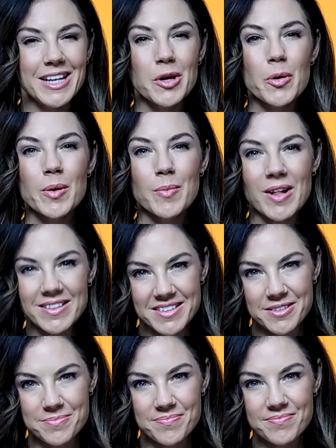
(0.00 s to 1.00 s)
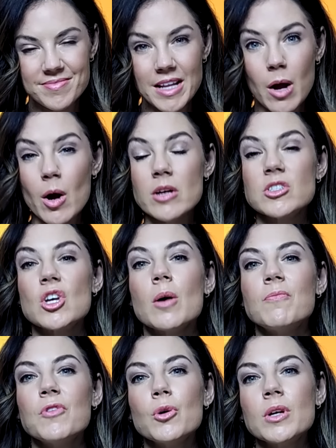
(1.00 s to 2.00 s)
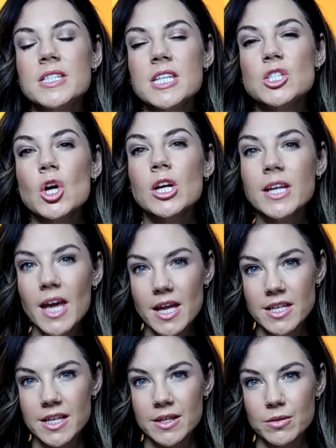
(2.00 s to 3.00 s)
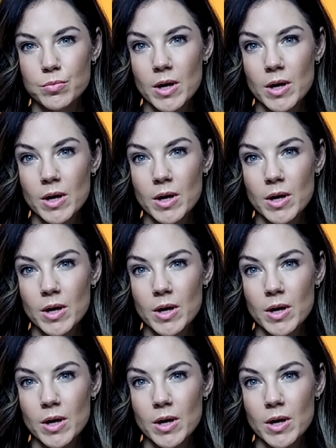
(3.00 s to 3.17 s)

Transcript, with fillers: Hello and welcome. Now our top focus is on Kenya,